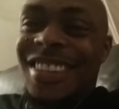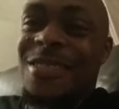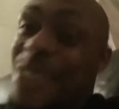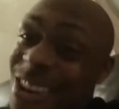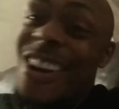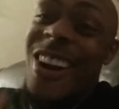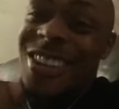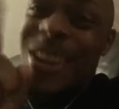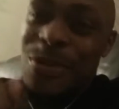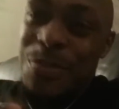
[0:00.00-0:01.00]
We are
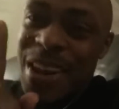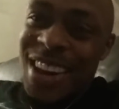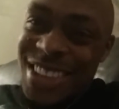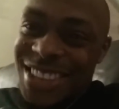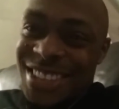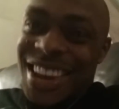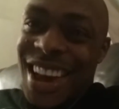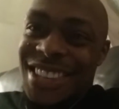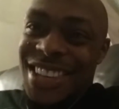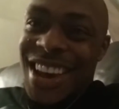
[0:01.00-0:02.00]
on different pages,
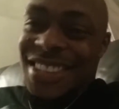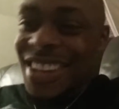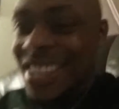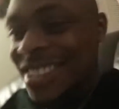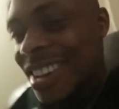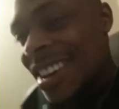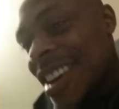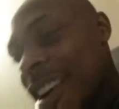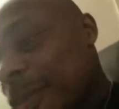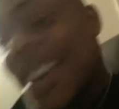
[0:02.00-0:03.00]
yes.
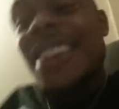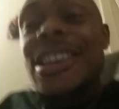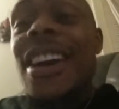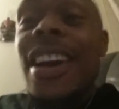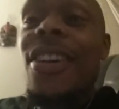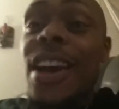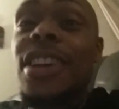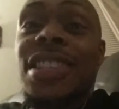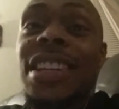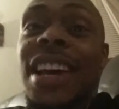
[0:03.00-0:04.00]
But
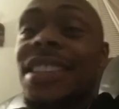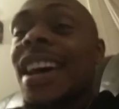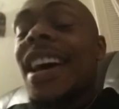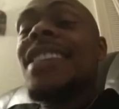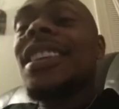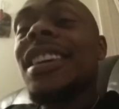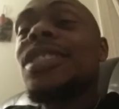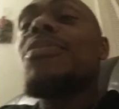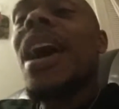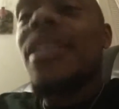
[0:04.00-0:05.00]
here's the list. Here's the
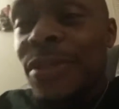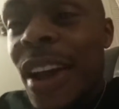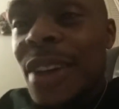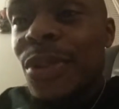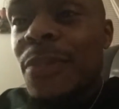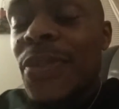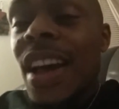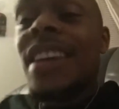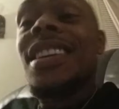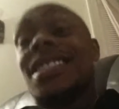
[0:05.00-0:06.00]
list of my favorite.
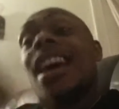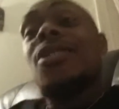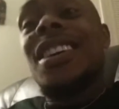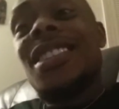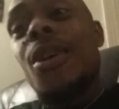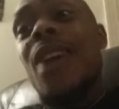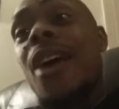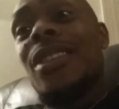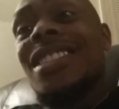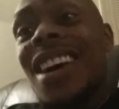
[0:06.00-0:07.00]
And this is how you can tell
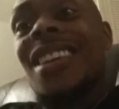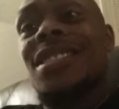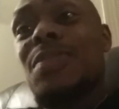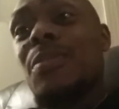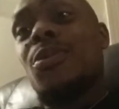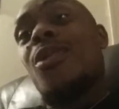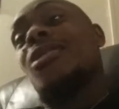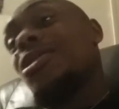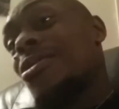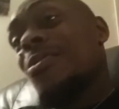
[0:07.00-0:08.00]
how intelligent people
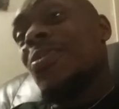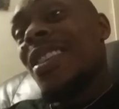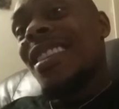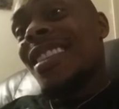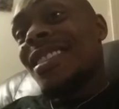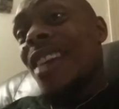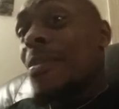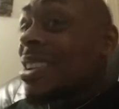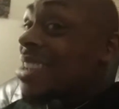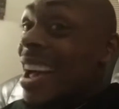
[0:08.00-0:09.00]
are, too.
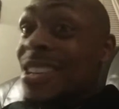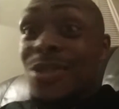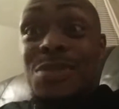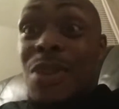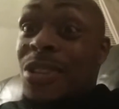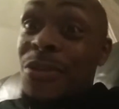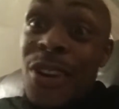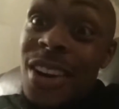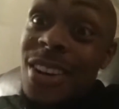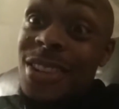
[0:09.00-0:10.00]
I'm a dangerous
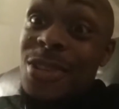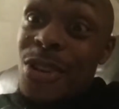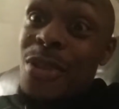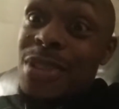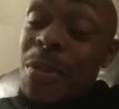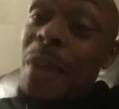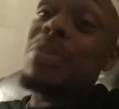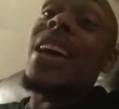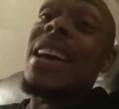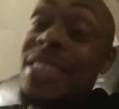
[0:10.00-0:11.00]
motherfucker, you know what I'm saying? I'm a